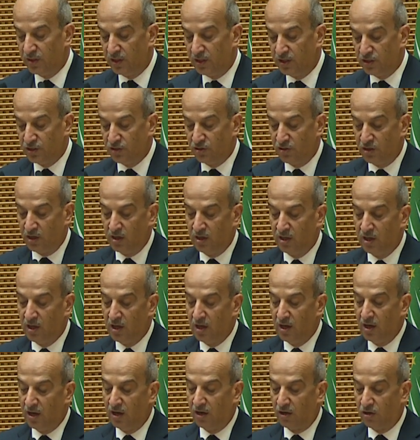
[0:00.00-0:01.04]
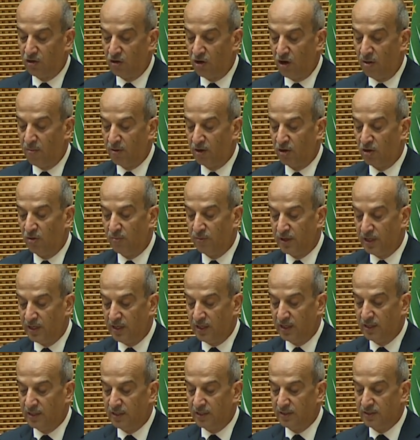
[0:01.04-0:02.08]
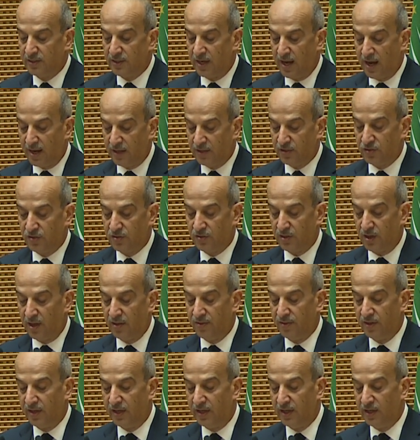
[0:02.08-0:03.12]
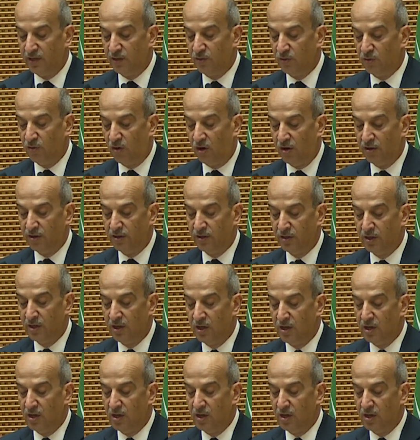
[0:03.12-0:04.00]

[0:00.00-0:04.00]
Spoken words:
the regional economic communities, RECs, and the AU on